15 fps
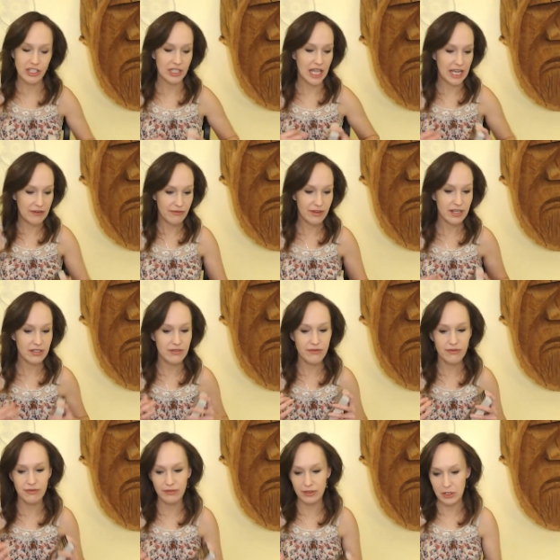Life is
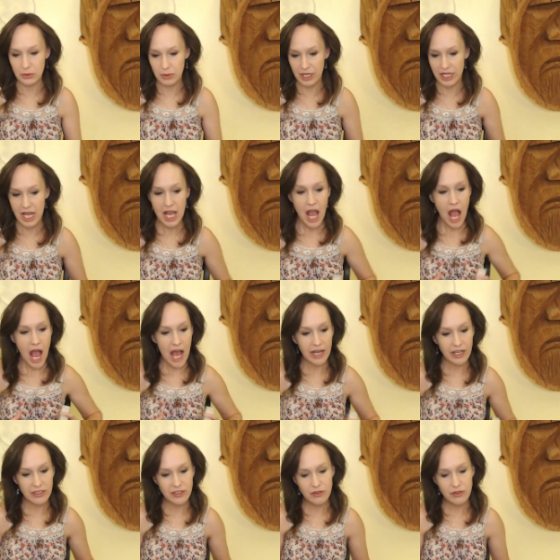fluid, and it's